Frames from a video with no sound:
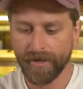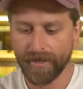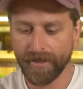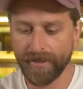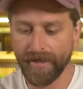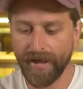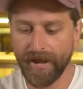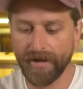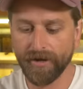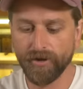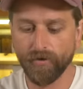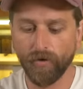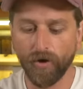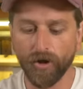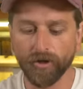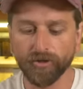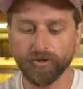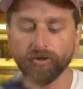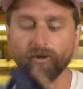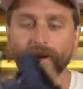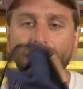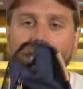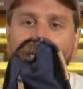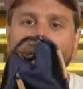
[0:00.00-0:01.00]
Then you
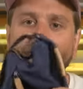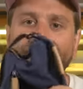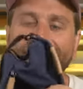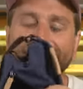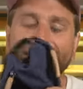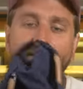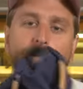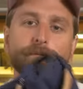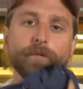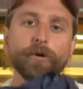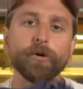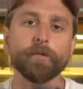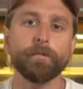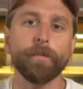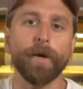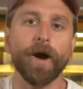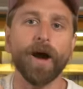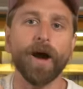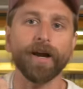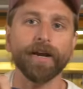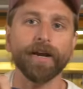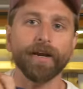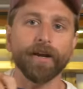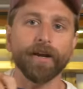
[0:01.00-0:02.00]
also have a zippered
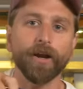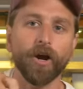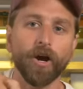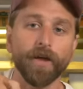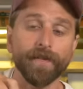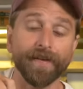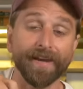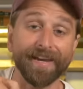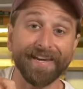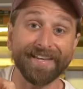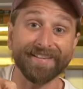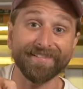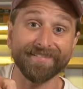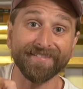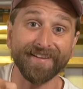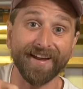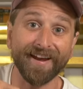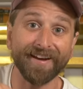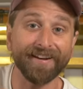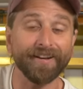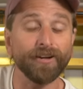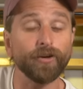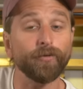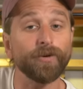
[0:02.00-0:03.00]
pocket on the
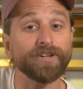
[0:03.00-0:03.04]
inside here,